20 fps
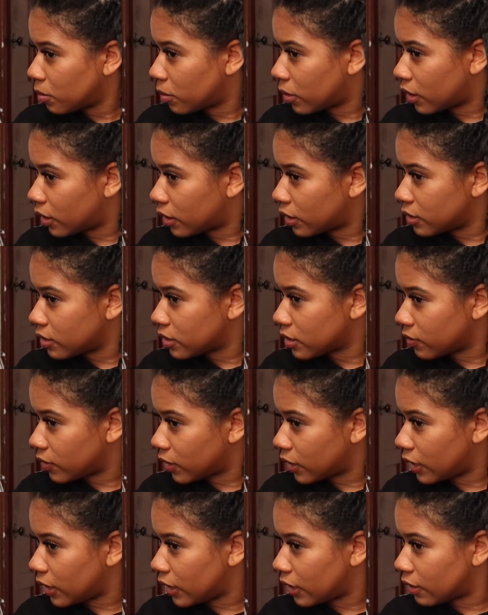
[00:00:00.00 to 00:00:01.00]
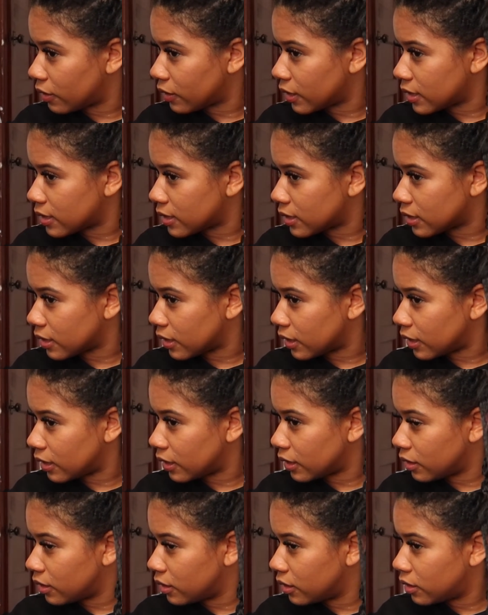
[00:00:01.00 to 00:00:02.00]
parts of your hair that
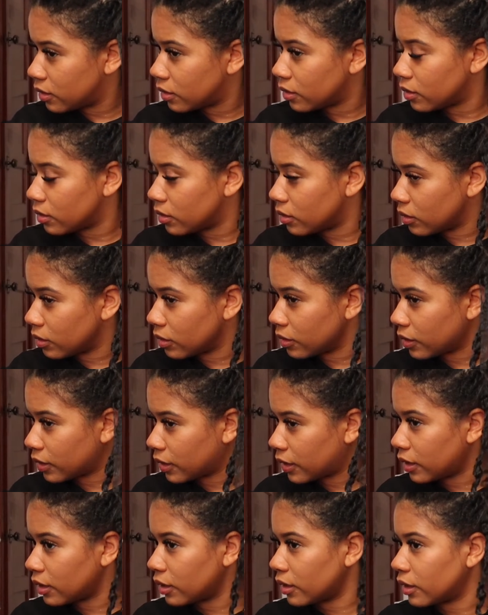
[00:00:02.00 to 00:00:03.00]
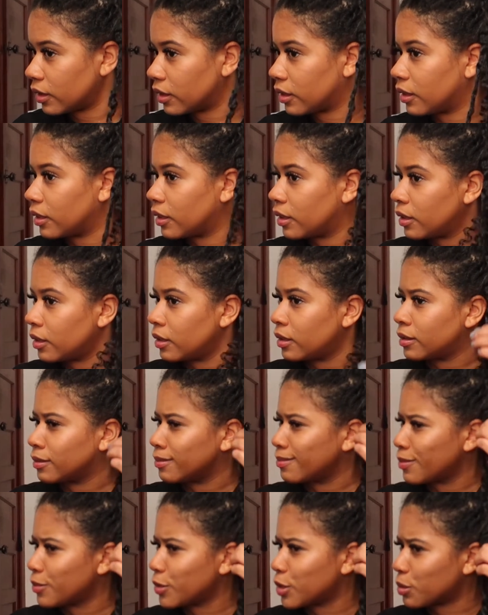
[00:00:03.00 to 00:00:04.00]
snag or that are
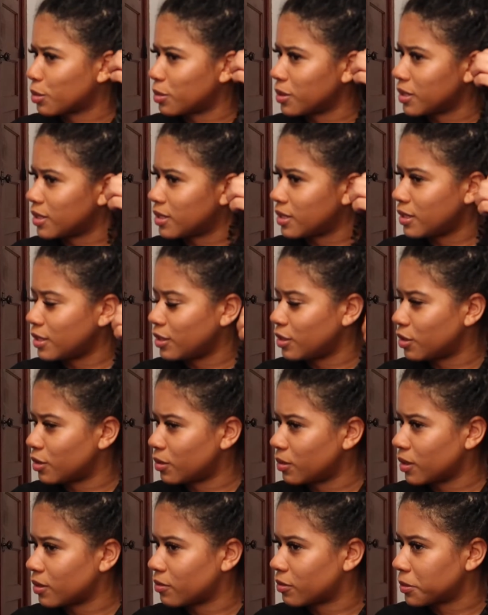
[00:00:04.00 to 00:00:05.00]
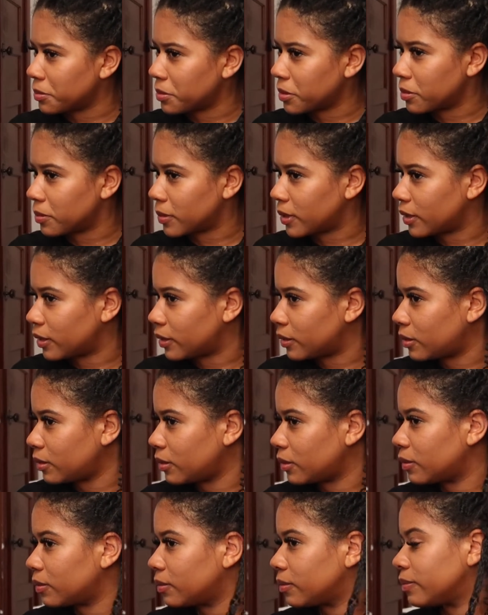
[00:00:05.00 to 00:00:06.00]
twisted, you don't want to rip them
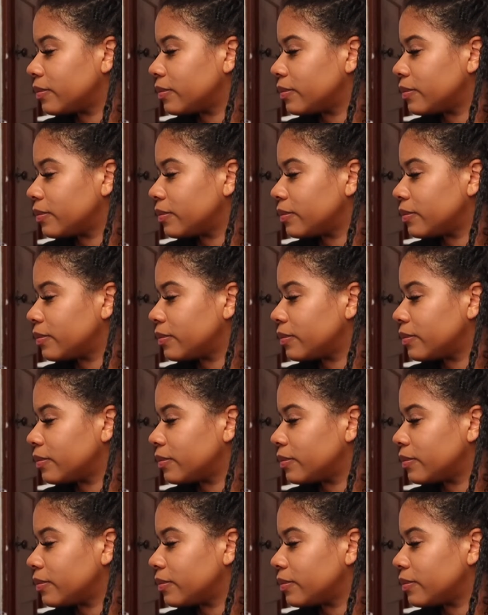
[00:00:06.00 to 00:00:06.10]
out.